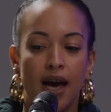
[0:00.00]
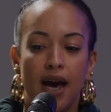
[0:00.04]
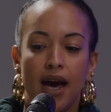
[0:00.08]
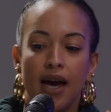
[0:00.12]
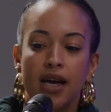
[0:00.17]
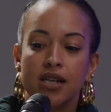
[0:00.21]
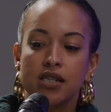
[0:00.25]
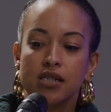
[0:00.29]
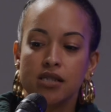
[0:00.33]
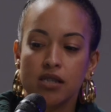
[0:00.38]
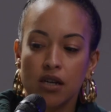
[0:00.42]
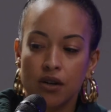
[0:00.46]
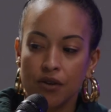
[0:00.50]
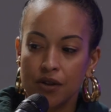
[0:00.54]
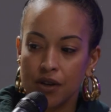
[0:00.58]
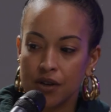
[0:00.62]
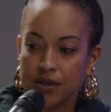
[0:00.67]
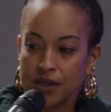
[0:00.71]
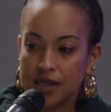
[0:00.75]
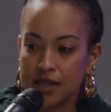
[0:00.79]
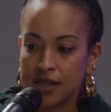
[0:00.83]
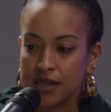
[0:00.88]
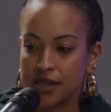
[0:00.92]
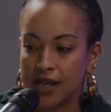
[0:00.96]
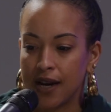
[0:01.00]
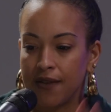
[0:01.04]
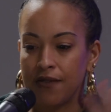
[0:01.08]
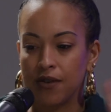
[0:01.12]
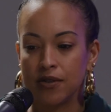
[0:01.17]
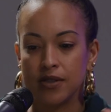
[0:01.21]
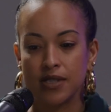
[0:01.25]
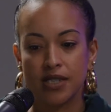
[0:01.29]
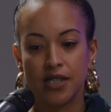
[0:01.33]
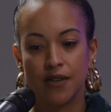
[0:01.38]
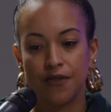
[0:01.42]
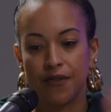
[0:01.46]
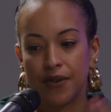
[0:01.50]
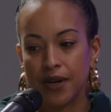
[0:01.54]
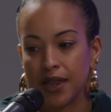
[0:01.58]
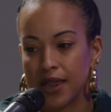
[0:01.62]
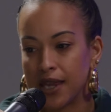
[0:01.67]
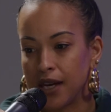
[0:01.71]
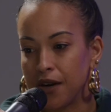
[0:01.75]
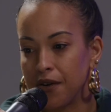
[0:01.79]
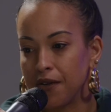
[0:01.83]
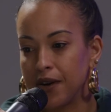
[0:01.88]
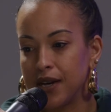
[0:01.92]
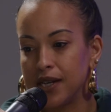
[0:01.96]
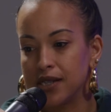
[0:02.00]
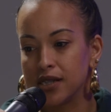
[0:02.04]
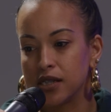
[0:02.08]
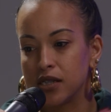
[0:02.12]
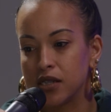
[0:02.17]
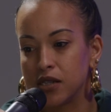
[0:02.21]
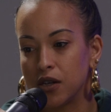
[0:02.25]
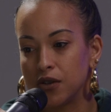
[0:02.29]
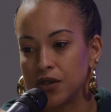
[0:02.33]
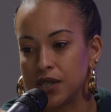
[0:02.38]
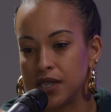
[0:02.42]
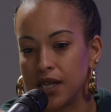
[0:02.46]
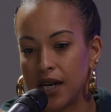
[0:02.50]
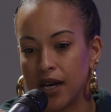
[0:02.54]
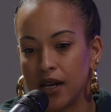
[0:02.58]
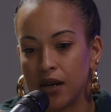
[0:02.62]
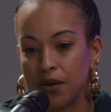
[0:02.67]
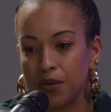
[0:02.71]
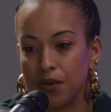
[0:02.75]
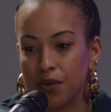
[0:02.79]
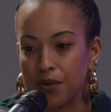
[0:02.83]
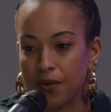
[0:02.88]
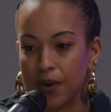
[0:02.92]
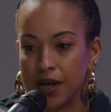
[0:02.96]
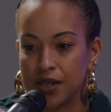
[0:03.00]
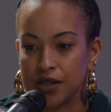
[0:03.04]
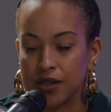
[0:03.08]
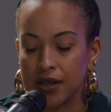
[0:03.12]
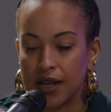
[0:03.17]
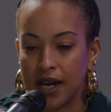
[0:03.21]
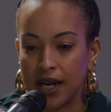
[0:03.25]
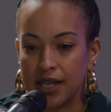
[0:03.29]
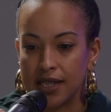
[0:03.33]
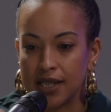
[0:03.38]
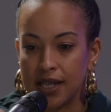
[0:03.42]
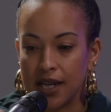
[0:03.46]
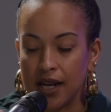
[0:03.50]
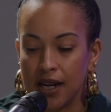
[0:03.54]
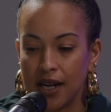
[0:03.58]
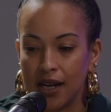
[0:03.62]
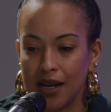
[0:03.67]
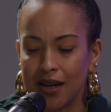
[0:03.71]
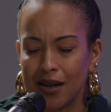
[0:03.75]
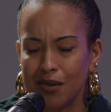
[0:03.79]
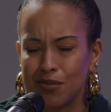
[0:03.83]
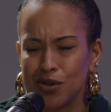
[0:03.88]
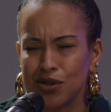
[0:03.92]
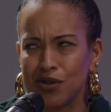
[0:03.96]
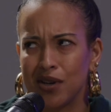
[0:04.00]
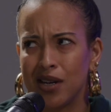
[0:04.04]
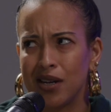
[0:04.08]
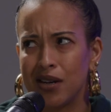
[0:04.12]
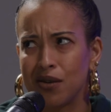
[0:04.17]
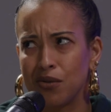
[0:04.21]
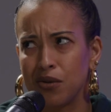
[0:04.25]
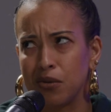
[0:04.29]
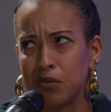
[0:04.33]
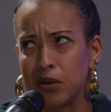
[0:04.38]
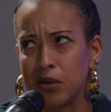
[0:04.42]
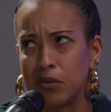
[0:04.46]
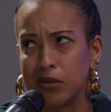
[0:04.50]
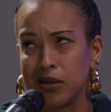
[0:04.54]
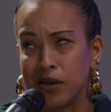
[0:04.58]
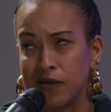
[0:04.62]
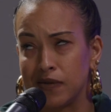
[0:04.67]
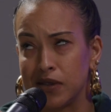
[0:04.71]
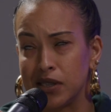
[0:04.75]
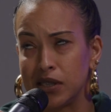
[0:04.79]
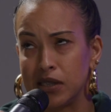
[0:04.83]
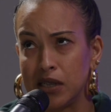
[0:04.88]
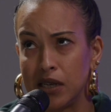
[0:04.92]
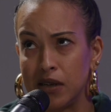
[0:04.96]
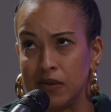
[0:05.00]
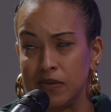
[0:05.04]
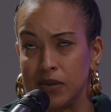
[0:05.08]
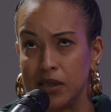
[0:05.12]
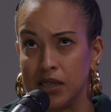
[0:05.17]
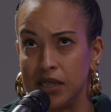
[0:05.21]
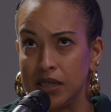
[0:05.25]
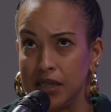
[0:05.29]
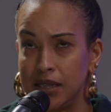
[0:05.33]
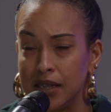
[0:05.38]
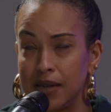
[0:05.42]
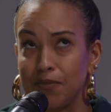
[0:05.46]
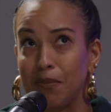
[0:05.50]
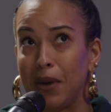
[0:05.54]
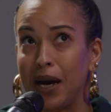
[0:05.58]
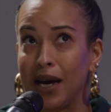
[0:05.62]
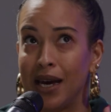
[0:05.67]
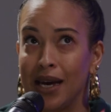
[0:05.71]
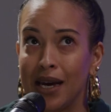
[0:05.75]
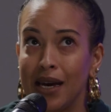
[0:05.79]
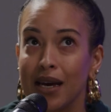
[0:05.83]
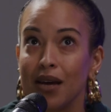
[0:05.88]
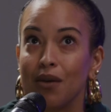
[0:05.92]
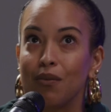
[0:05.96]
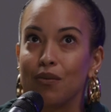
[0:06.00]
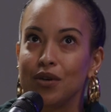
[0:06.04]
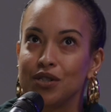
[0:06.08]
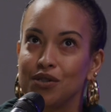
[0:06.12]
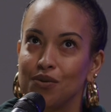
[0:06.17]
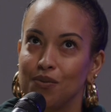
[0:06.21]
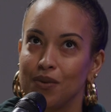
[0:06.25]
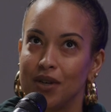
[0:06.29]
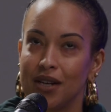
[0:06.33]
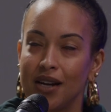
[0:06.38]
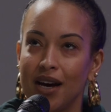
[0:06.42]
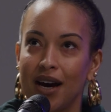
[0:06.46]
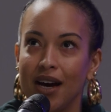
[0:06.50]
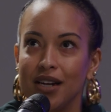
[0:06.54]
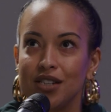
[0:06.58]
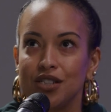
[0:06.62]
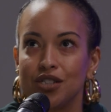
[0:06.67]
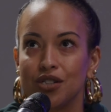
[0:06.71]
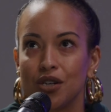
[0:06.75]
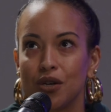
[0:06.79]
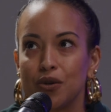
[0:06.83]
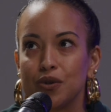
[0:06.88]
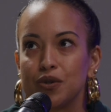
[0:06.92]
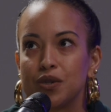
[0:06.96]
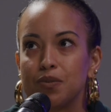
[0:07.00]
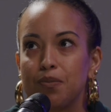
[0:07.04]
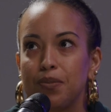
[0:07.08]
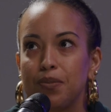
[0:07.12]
And so there's several different theories associated with racial identity, and I'm trying to remember off the top of my head which one I chose,